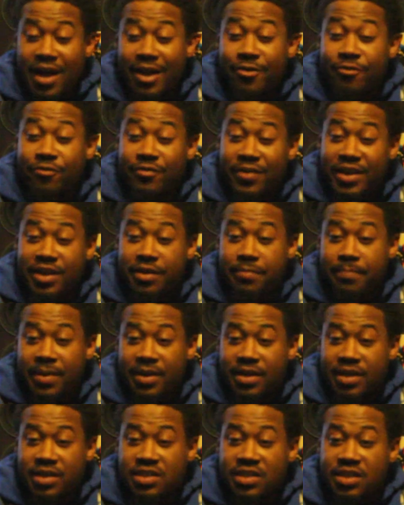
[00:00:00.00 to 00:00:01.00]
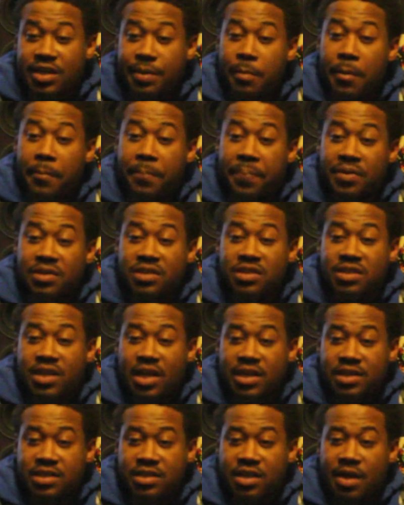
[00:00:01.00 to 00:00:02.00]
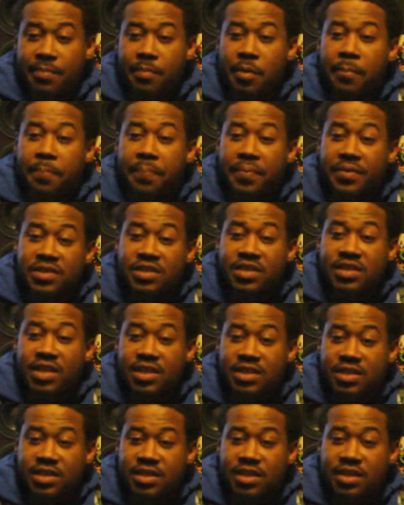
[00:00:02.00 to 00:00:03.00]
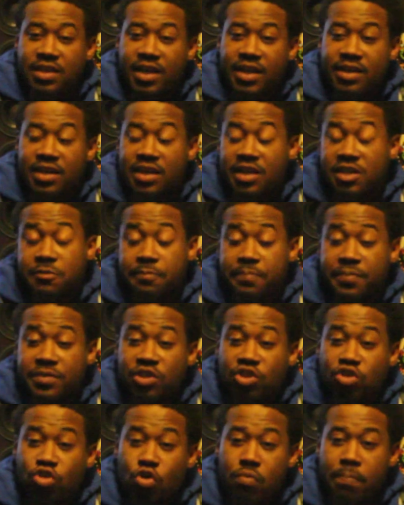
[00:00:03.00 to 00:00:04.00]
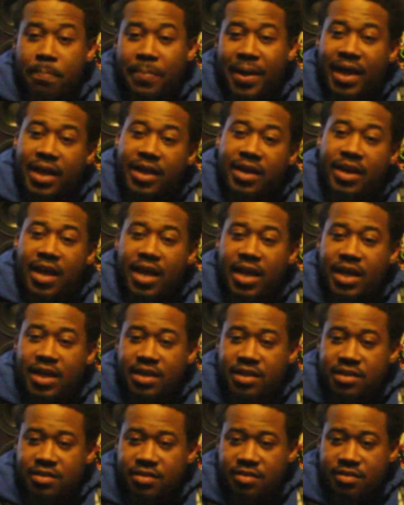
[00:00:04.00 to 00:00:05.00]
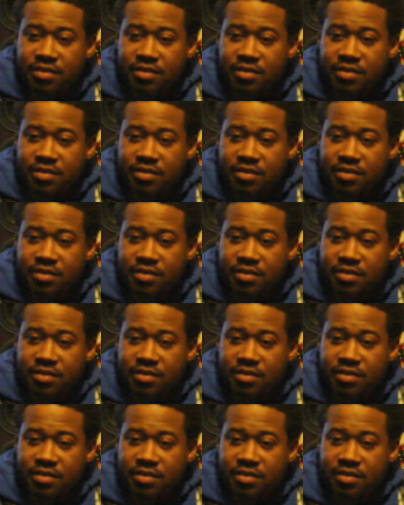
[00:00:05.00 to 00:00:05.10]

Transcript: I created my this shit. I'm gonna push that shit. I'm gonna push that shit like niggas push dope back in the 80s.